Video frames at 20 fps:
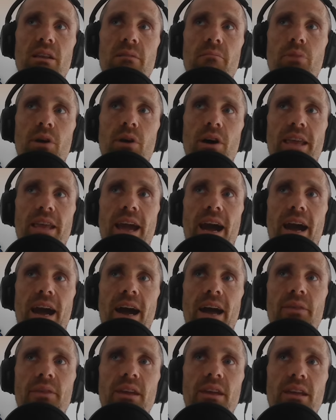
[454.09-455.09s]
but yeah
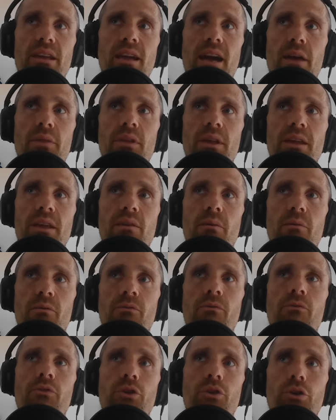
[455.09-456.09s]
i think i think the
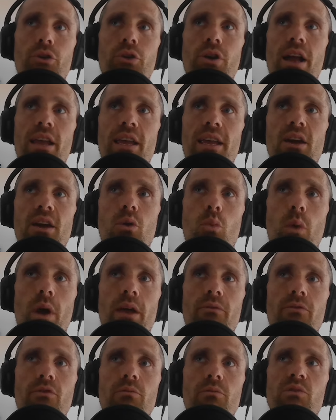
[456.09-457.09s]
further i get
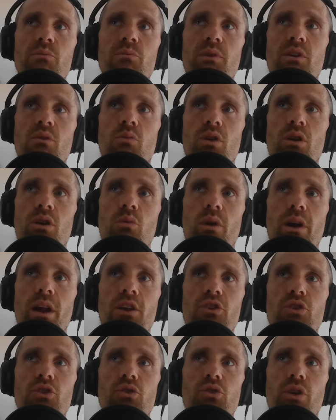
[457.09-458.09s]
away from speed work when
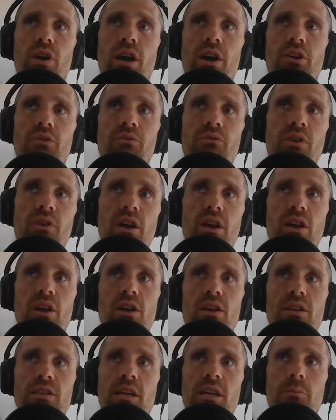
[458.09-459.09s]
i do kind of
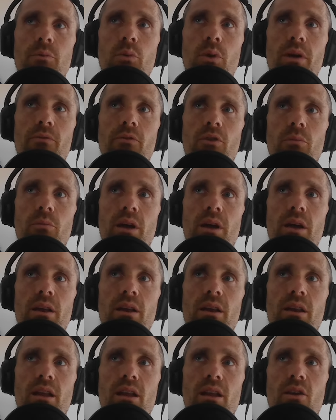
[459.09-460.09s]
step away from
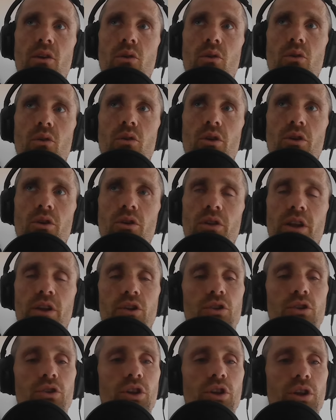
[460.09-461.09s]
it or
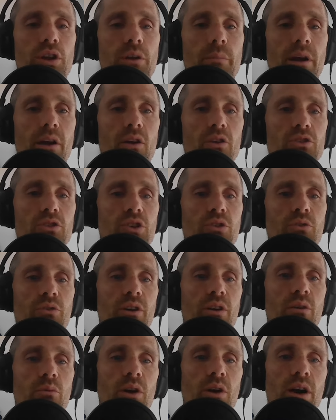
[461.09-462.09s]
like early in my ultra
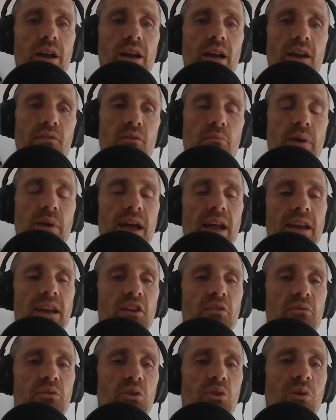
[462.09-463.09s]
career where i kind of
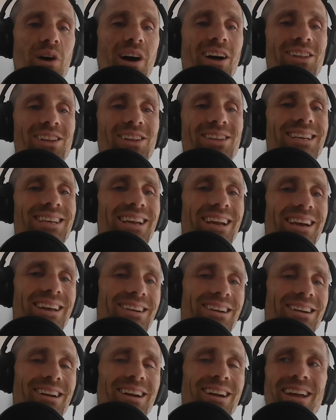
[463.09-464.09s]
abandon it for a while
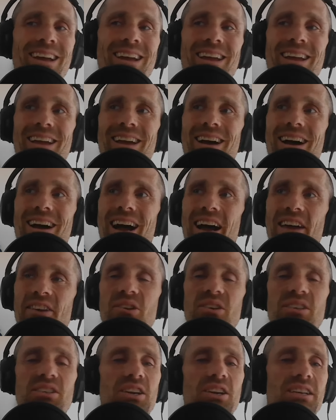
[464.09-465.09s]
altogether uh, i
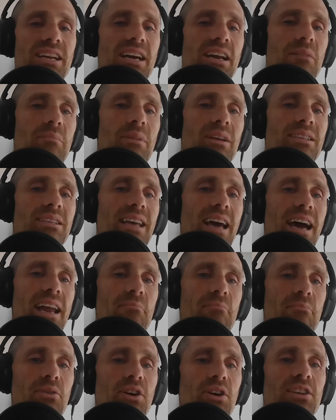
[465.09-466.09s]
do start to kind of miss that
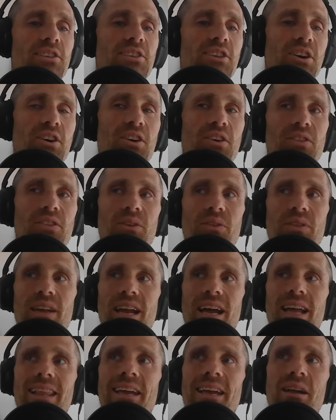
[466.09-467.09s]
input so the
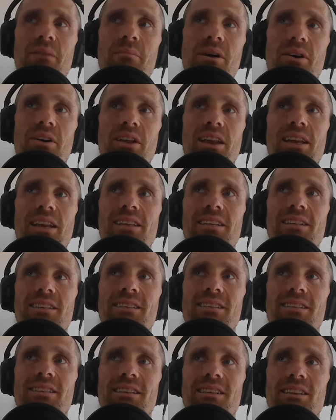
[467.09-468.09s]
thing i like about it
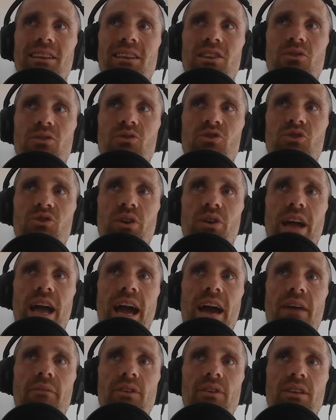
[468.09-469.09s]
is you sort of
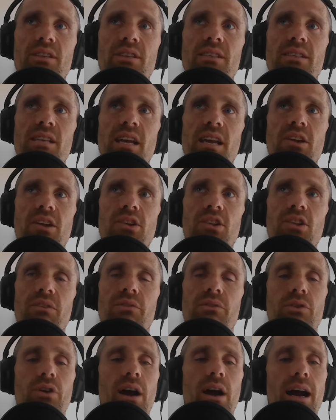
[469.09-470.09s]
have this cycle
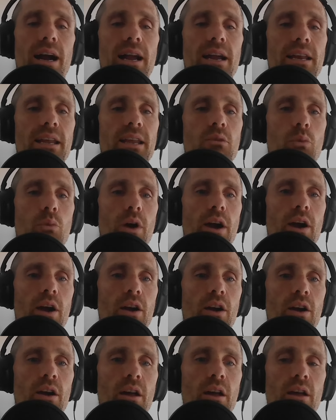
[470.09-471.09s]
of variety
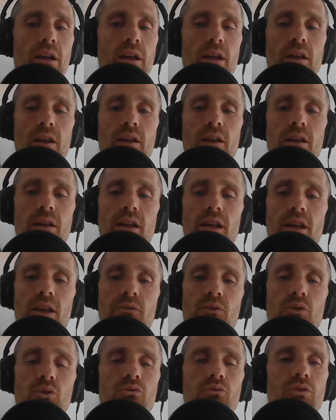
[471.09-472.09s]
where
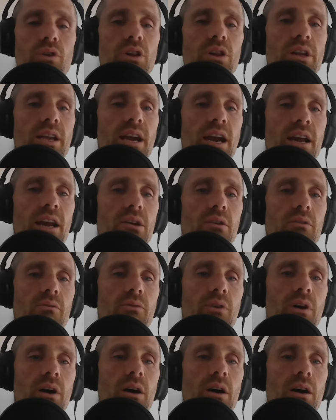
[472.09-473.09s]
if you really kind
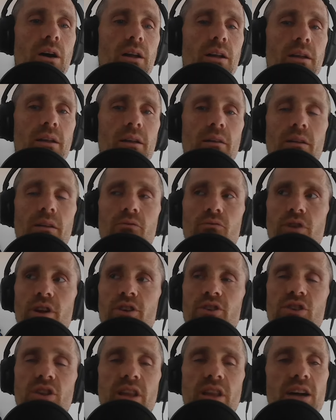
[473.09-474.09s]
of uh,
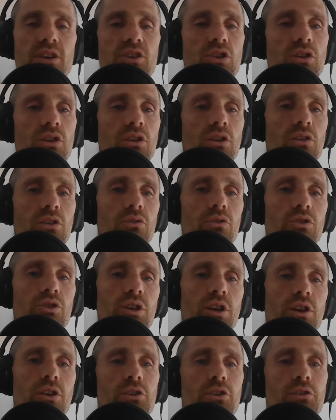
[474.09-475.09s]
reach the logical
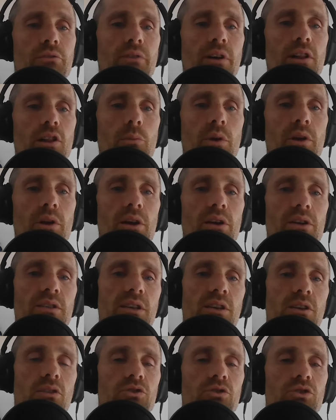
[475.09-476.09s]
conclusion in your development in a
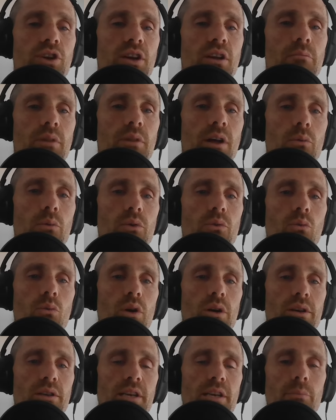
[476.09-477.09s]
single training block with
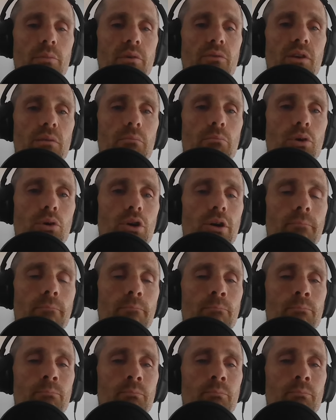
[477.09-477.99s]
one type of input